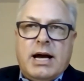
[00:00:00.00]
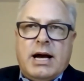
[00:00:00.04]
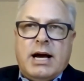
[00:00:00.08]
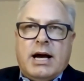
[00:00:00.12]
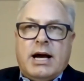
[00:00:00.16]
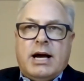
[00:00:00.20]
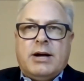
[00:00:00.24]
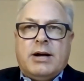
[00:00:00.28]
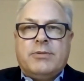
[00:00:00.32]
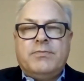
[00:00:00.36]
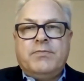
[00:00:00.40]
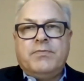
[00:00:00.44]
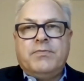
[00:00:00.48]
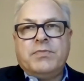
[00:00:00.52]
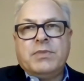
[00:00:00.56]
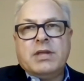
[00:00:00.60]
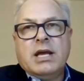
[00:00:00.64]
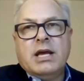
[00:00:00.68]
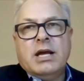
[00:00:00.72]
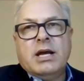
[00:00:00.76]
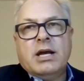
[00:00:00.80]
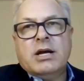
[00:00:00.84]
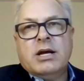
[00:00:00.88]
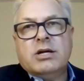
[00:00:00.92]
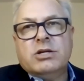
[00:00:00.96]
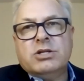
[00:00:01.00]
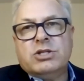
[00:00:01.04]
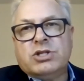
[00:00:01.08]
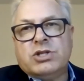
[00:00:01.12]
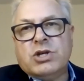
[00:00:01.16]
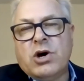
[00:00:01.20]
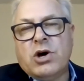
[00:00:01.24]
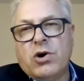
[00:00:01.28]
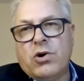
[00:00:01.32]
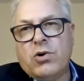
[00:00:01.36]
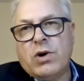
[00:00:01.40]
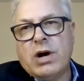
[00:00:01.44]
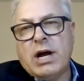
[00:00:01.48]
Um,
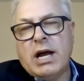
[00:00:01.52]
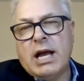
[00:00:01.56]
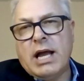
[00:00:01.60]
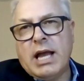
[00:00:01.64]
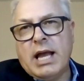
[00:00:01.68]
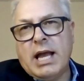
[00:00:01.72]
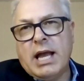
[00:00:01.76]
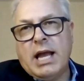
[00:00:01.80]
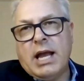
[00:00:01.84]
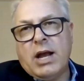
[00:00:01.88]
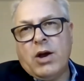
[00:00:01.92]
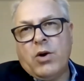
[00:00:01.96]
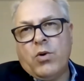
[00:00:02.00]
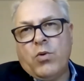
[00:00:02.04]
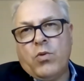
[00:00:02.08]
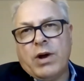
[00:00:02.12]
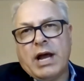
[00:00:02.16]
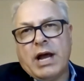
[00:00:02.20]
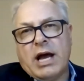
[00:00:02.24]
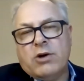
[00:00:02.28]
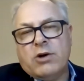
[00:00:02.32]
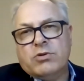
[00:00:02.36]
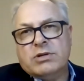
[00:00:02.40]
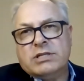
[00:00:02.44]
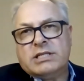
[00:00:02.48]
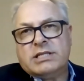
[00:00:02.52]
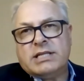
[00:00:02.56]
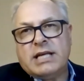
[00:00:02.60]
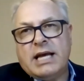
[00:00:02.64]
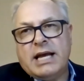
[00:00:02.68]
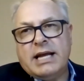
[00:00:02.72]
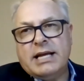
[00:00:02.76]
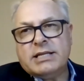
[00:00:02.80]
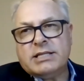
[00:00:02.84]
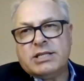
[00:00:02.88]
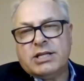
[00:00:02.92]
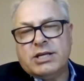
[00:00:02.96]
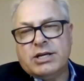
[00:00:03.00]
so, what I would
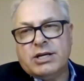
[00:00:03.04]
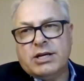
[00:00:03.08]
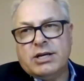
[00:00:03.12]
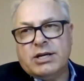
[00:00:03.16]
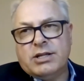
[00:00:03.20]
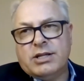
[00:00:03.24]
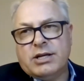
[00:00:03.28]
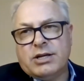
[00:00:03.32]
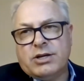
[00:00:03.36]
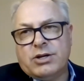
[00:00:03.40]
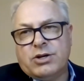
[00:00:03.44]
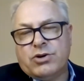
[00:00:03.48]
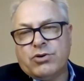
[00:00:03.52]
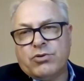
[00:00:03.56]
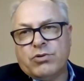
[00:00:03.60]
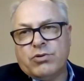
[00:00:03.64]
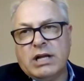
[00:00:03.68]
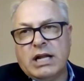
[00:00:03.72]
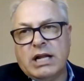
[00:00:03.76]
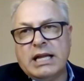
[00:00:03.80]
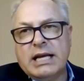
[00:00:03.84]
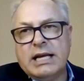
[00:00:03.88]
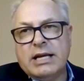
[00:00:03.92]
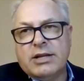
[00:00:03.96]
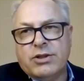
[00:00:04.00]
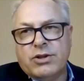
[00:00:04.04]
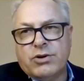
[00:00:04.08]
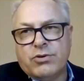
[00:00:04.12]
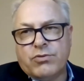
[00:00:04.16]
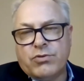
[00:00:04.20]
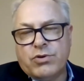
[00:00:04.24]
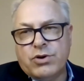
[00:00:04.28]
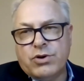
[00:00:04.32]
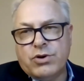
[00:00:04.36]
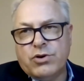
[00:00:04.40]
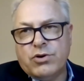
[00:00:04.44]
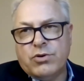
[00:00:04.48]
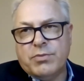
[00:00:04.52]
say is the the gorilla in the
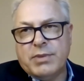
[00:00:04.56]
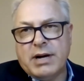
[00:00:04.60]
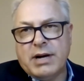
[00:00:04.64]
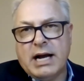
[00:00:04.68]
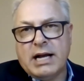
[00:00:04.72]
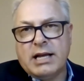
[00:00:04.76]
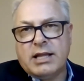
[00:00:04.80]
room.